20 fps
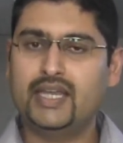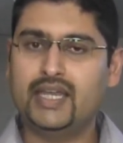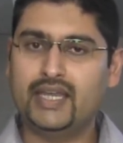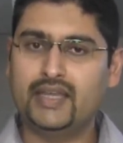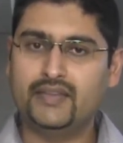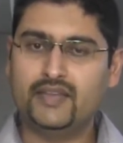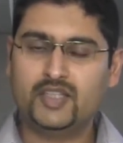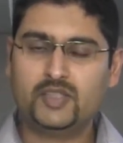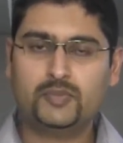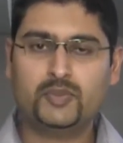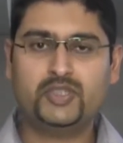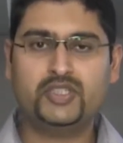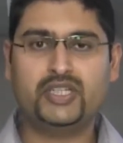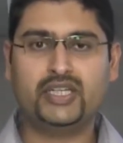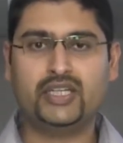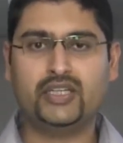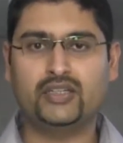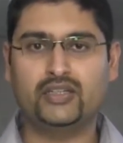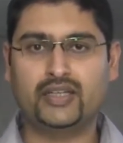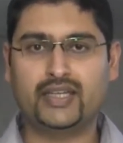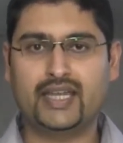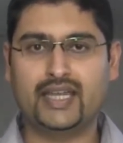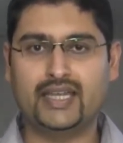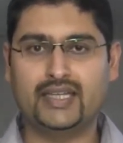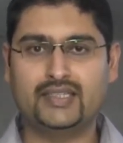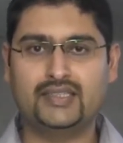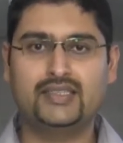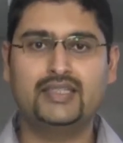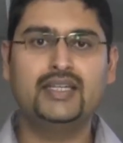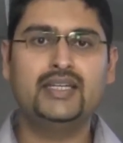In this particular
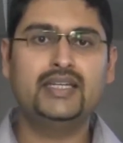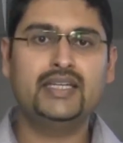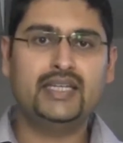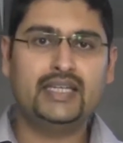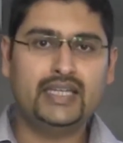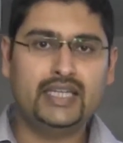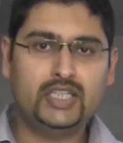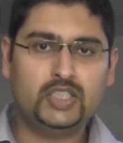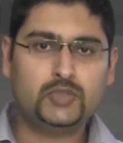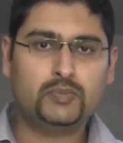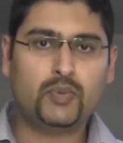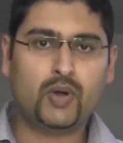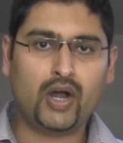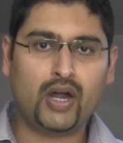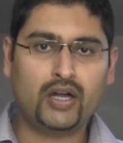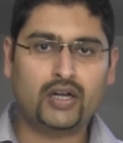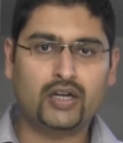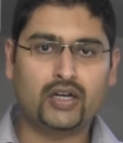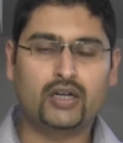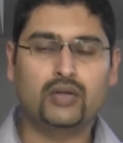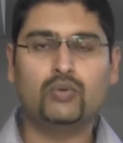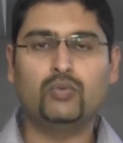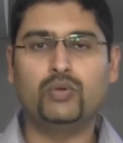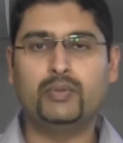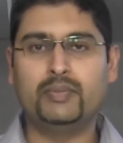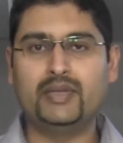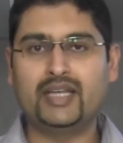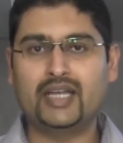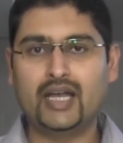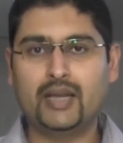case, each partner
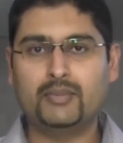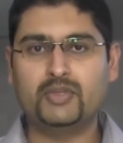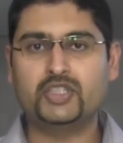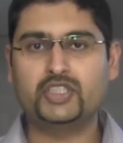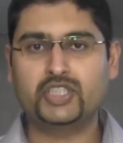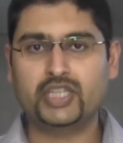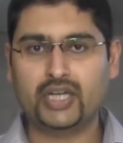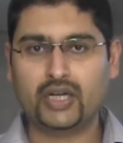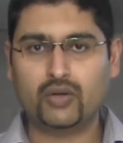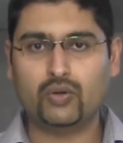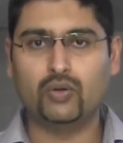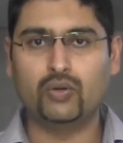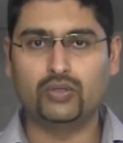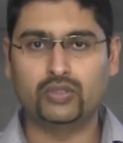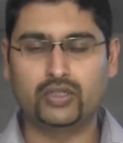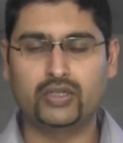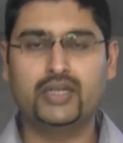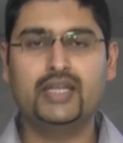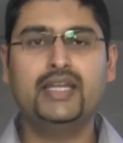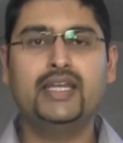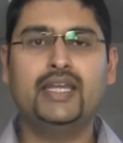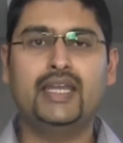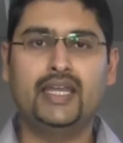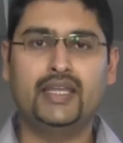would become a shareholder